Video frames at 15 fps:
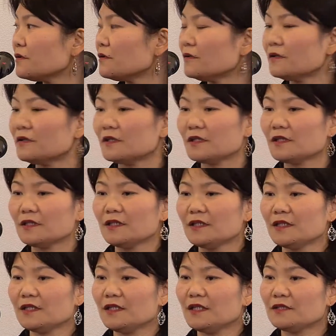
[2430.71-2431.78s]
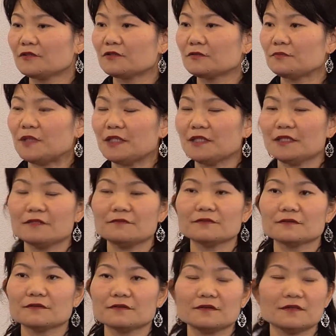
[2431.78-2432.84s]
or it could be
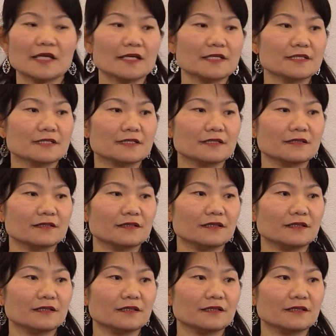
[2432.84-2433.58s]
given less